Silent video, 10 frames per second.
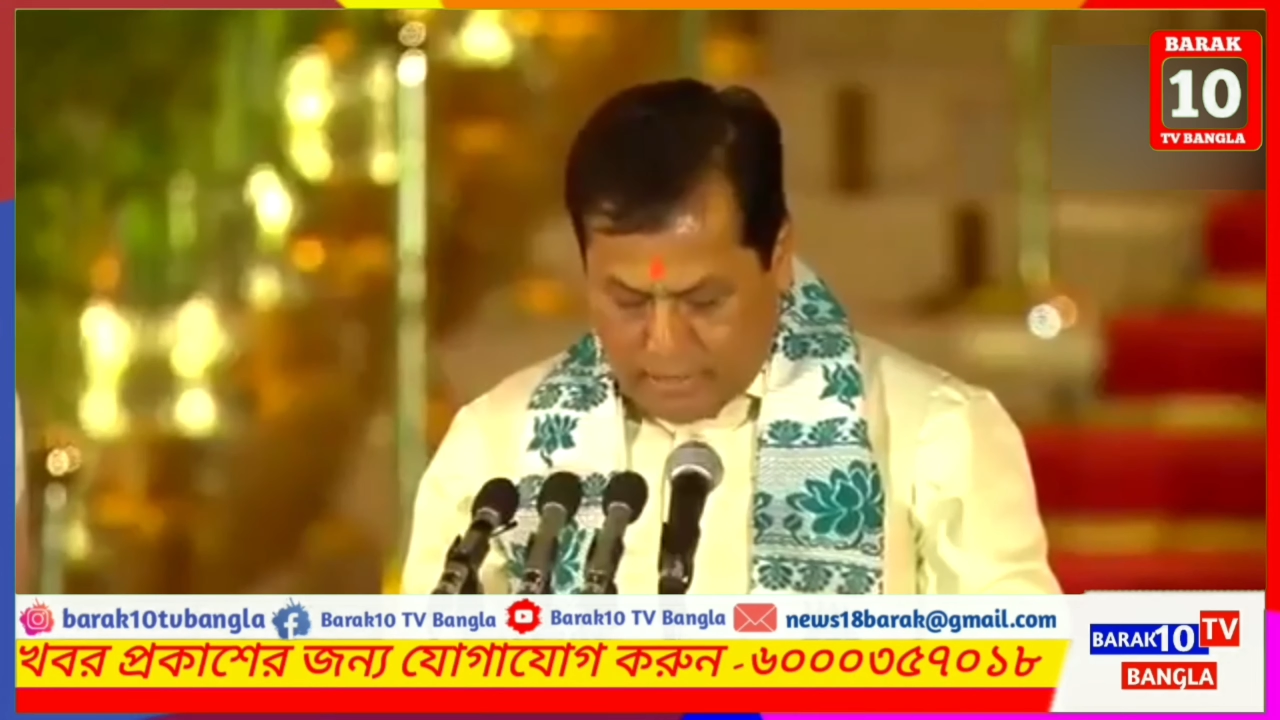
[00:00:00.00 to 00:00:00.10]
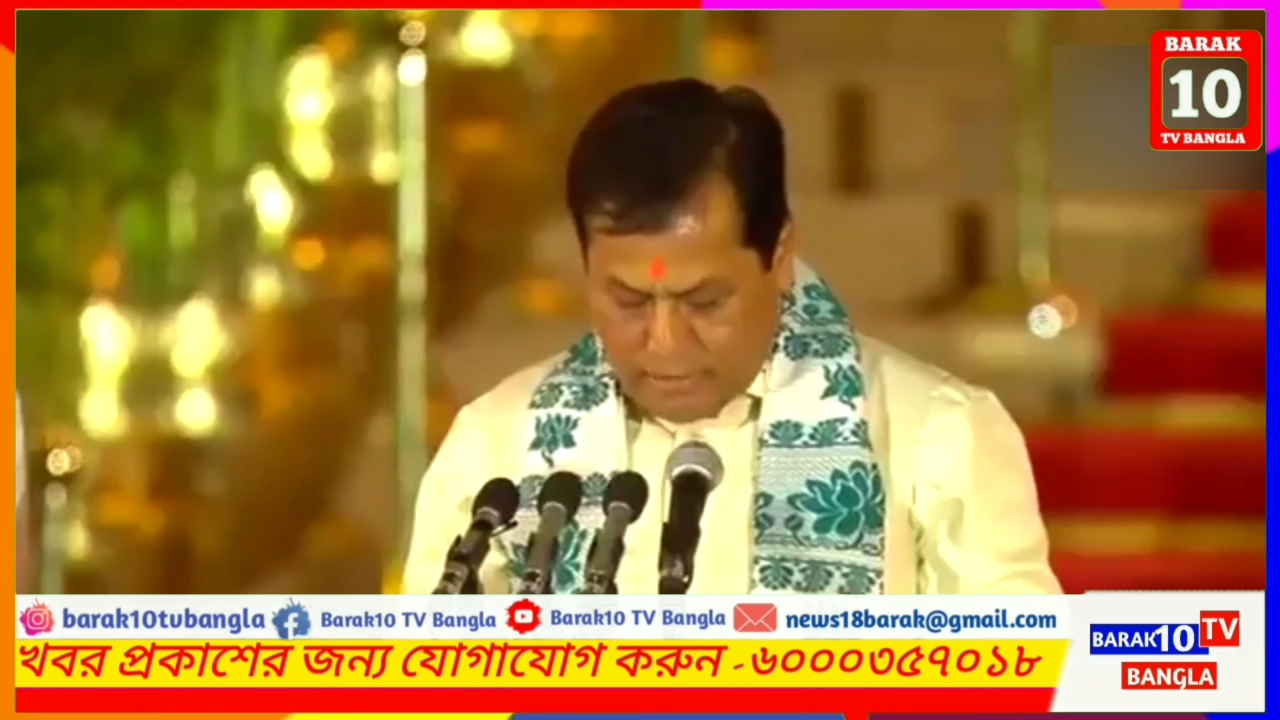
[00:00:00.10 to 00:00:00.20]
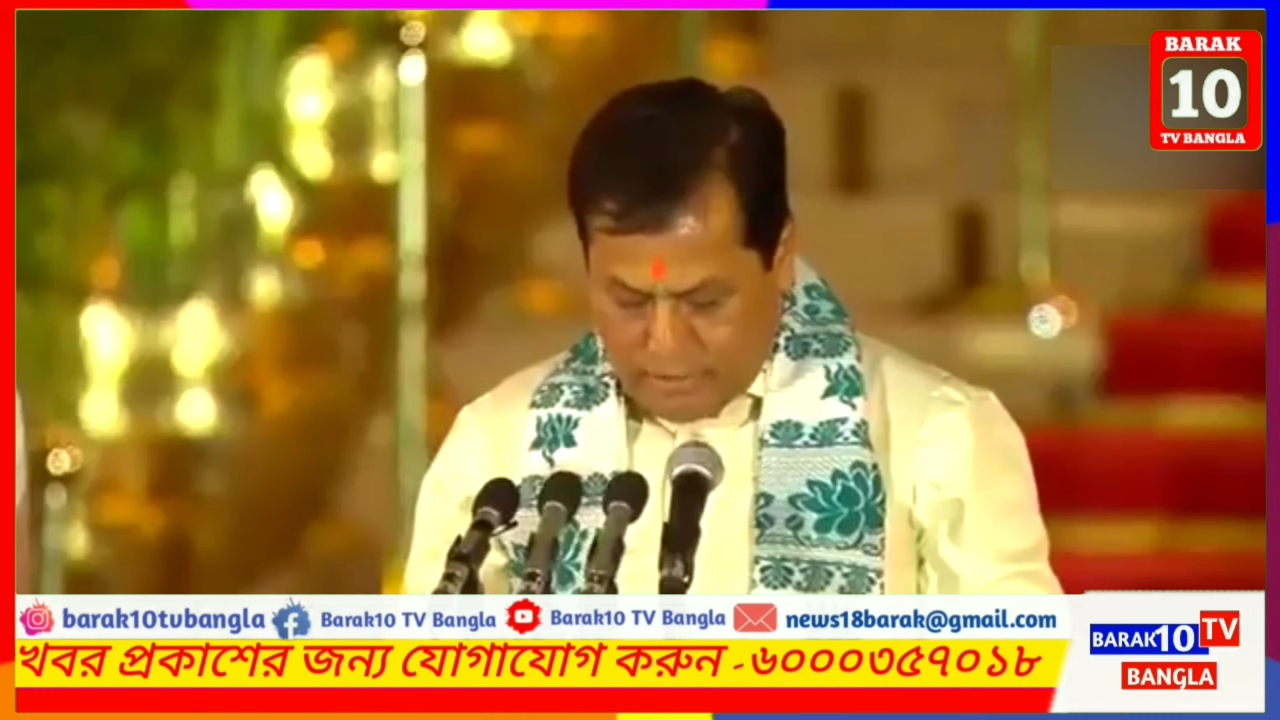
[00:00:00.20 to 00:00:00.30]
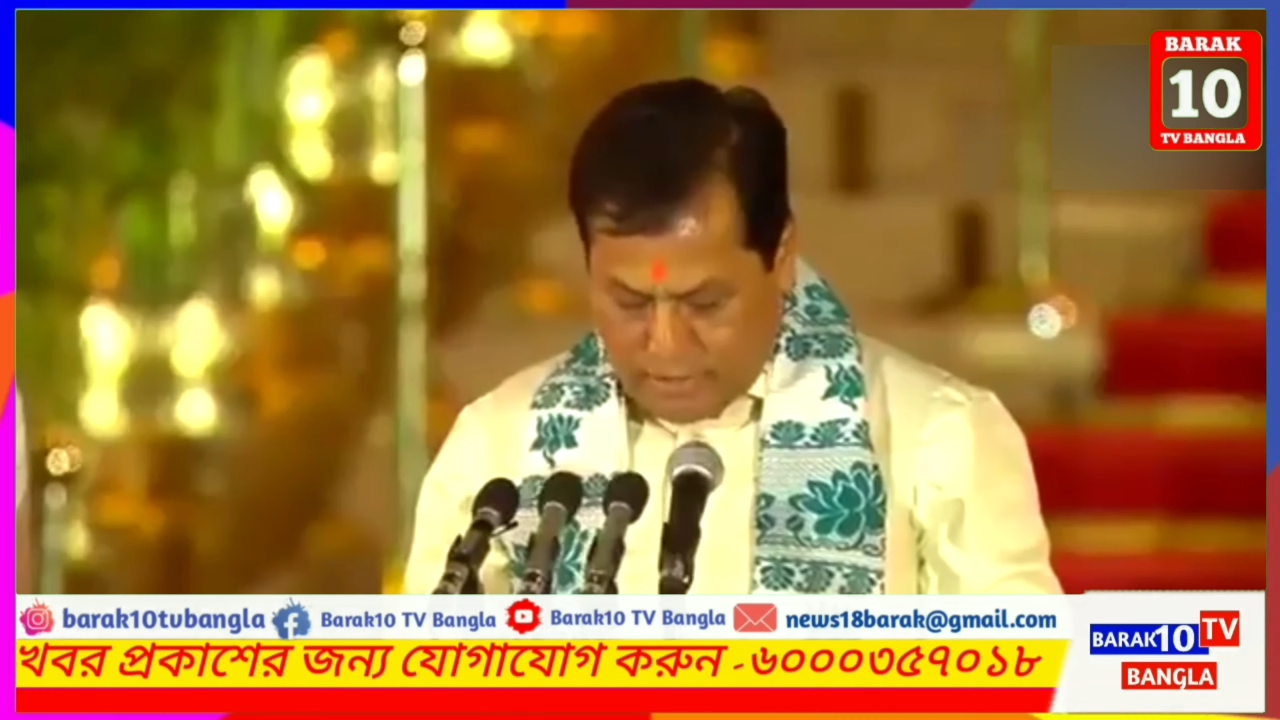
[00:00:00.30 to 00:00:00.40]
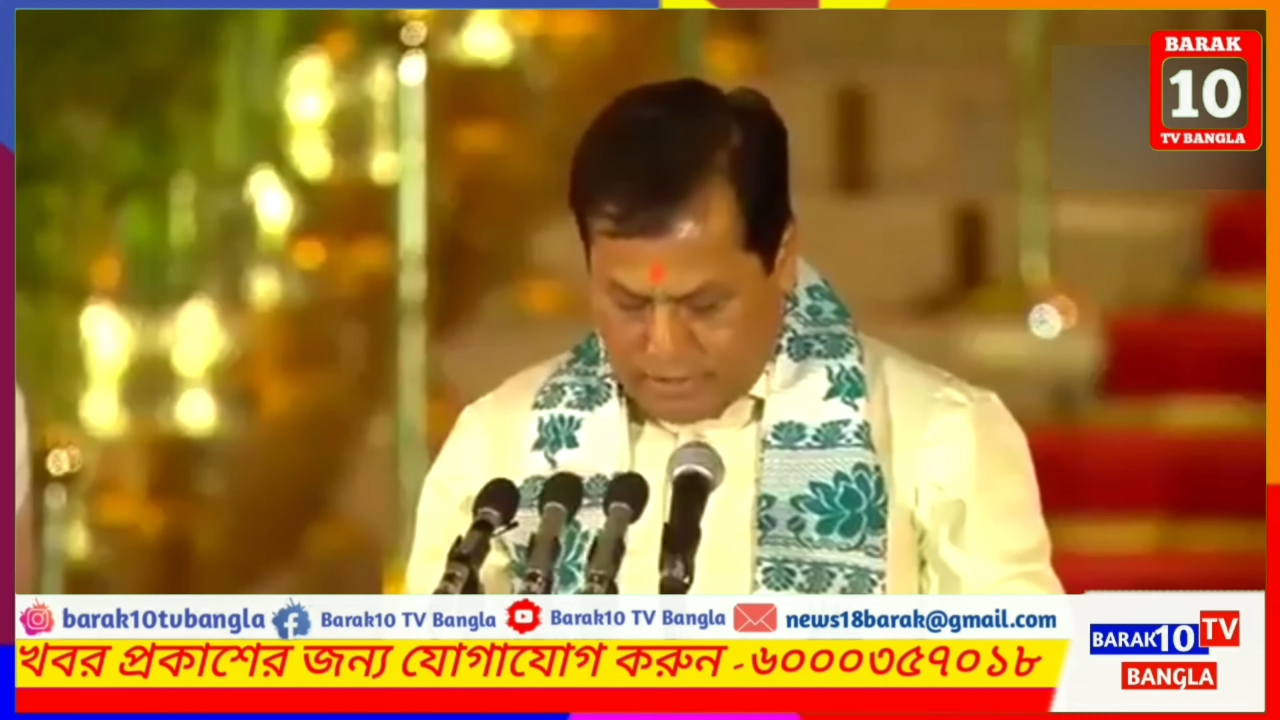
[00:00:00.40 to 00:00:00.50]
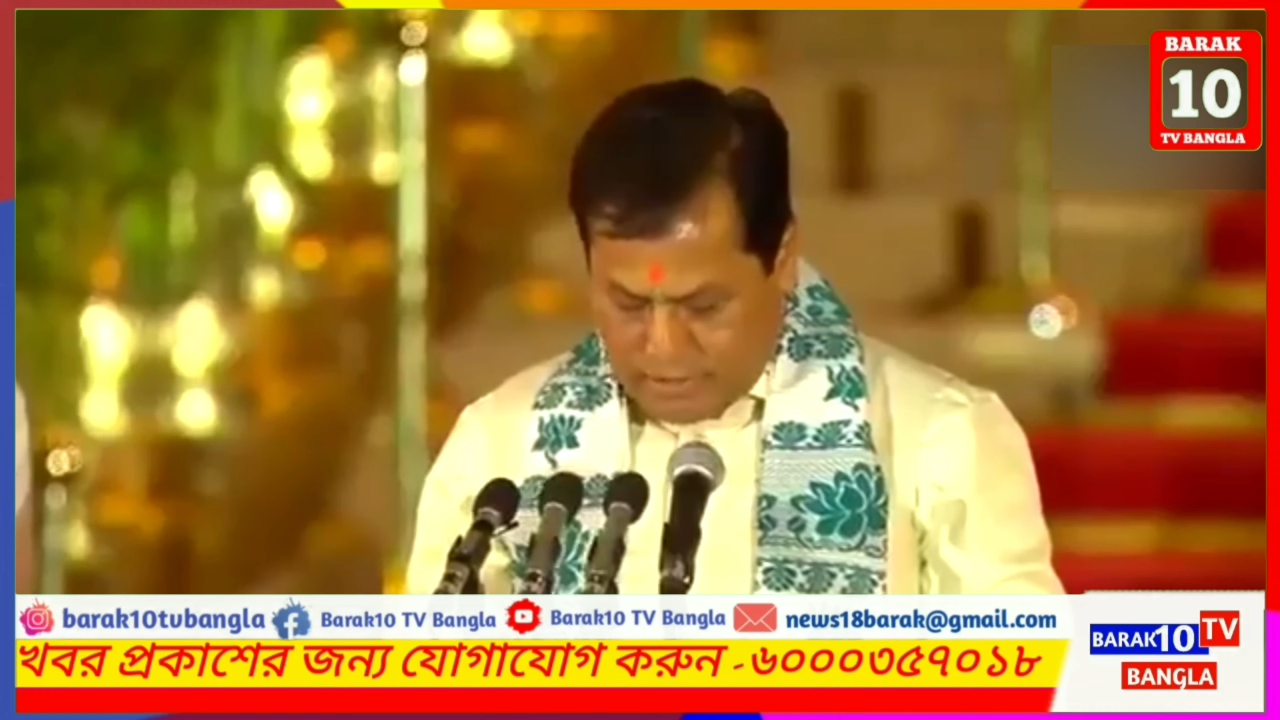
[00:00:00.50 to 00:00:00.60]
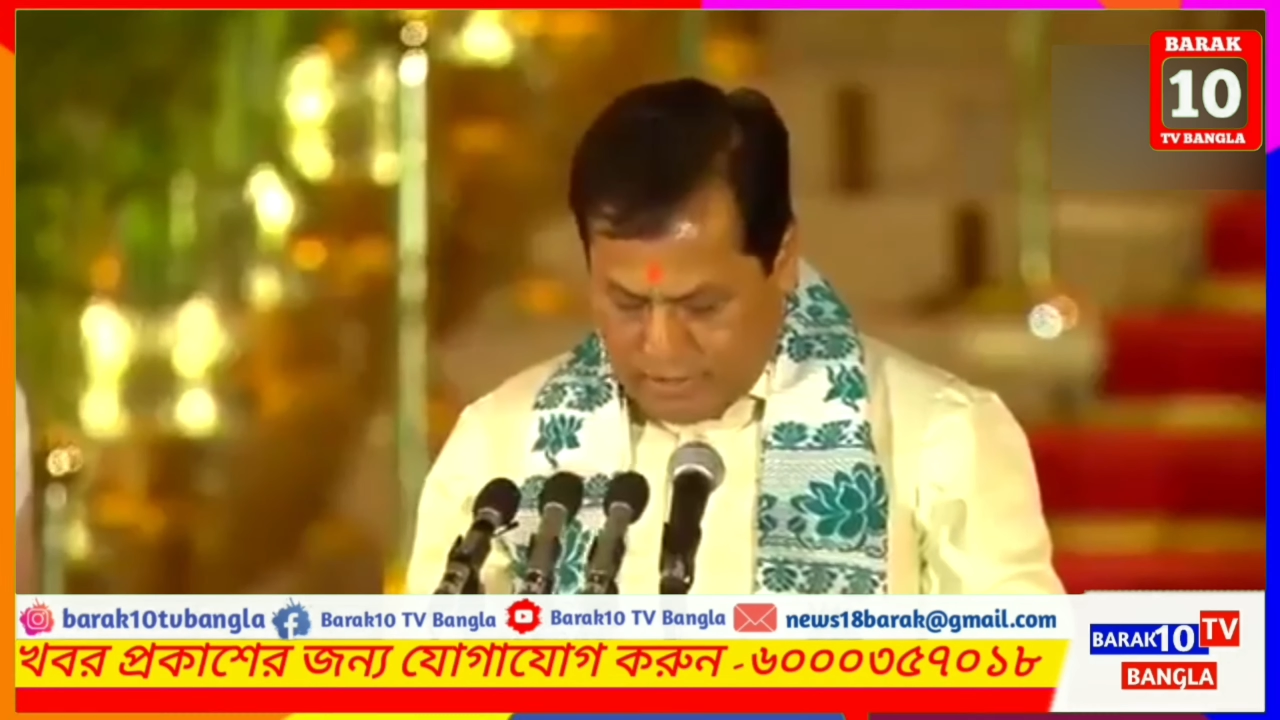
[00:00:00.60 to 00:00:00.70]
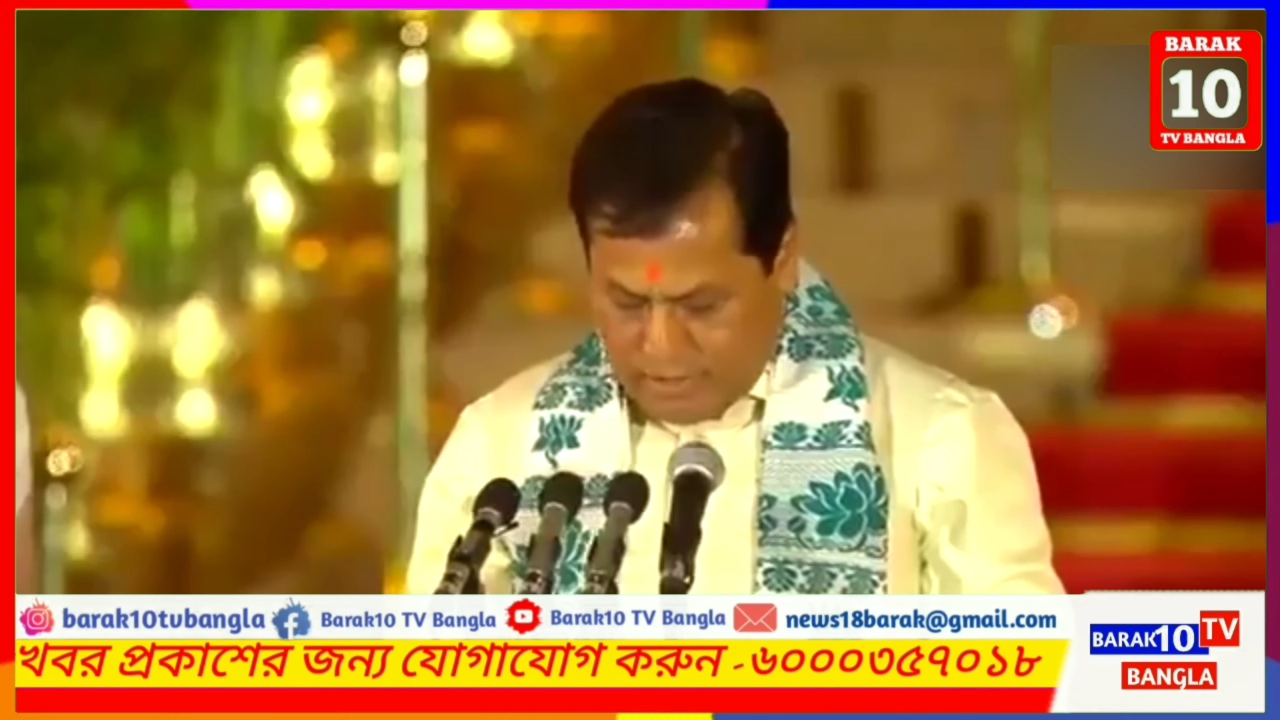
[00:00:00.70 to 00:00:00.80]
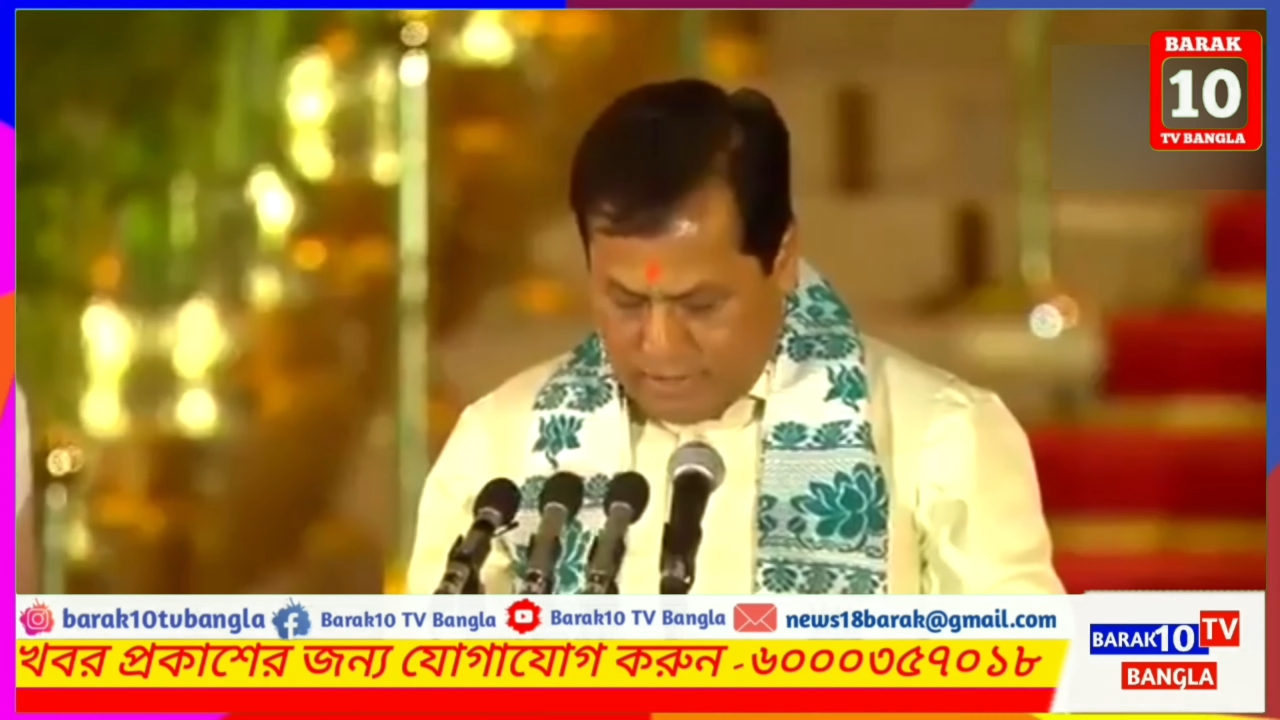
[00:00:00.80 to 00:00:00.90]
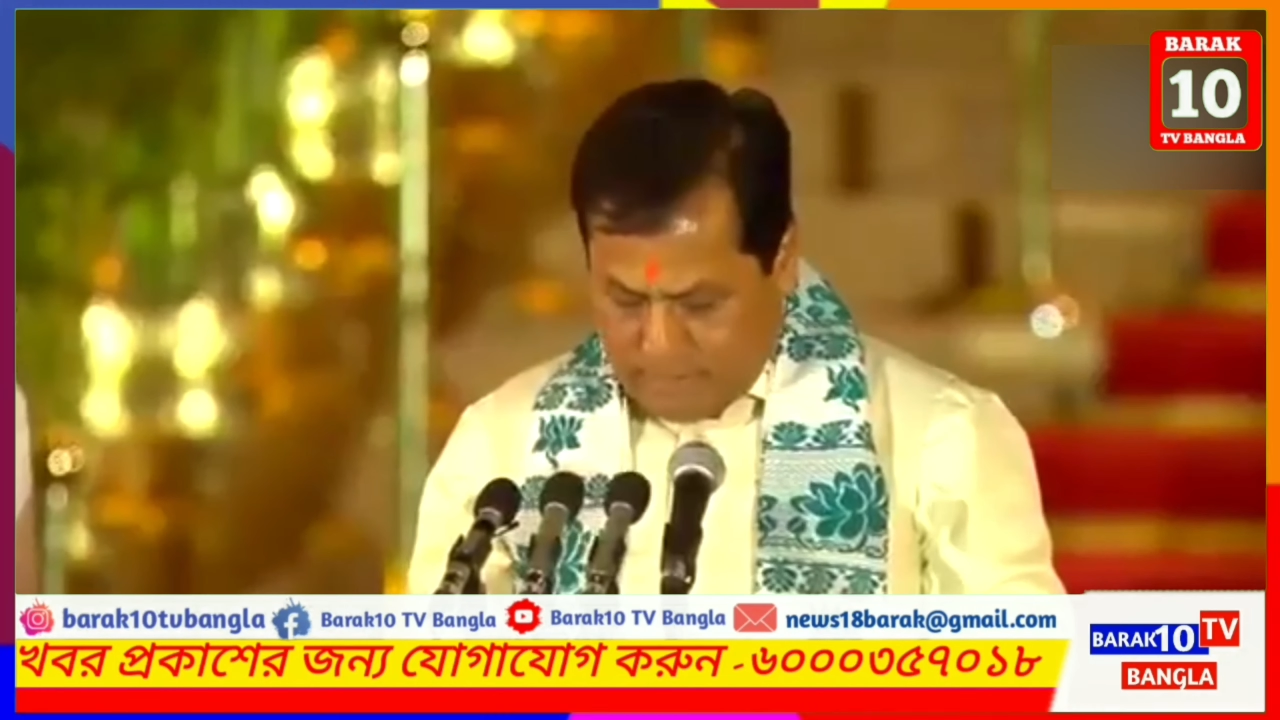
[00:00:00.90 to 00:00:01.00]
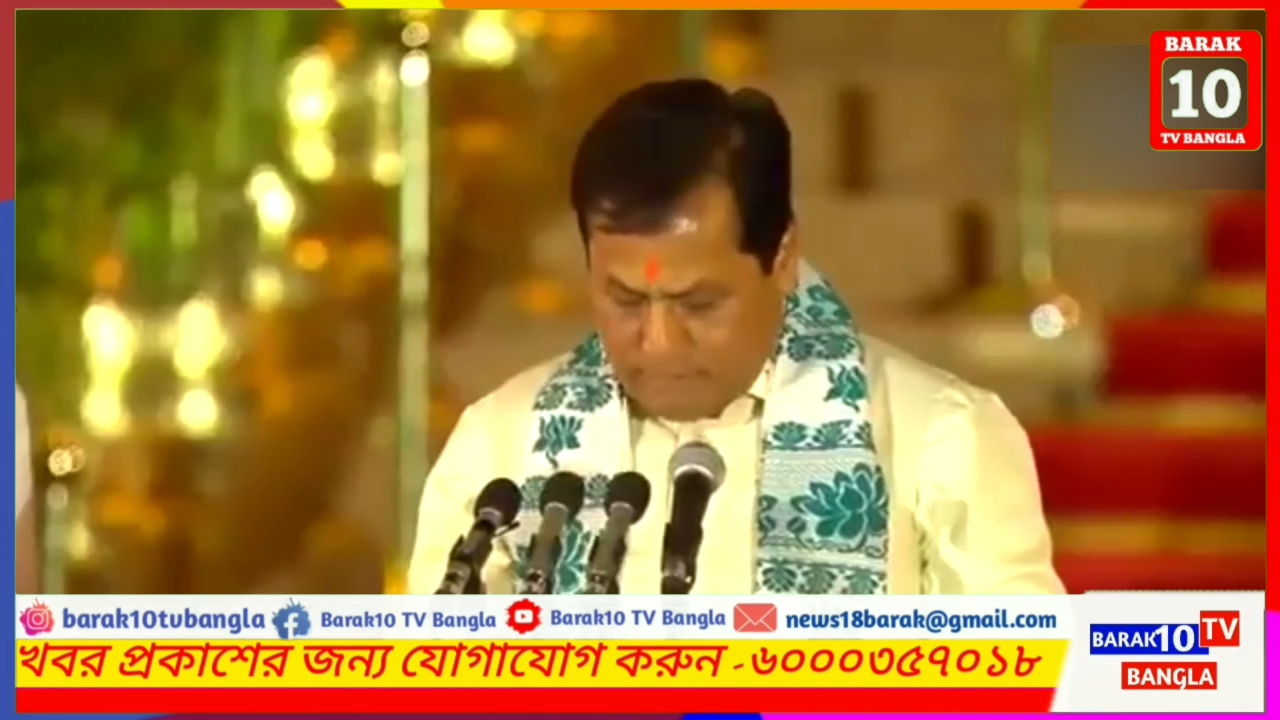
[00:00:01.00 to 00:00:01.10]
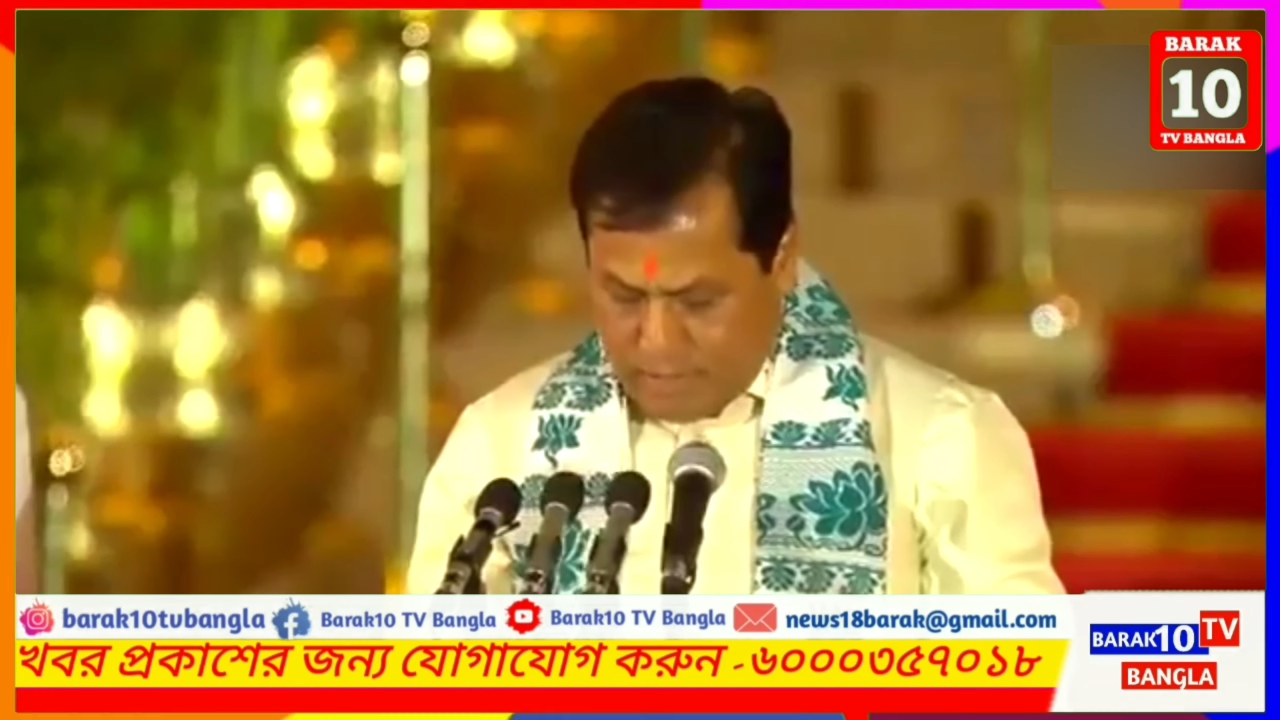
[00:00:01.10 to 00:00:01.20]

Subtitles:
conscientiously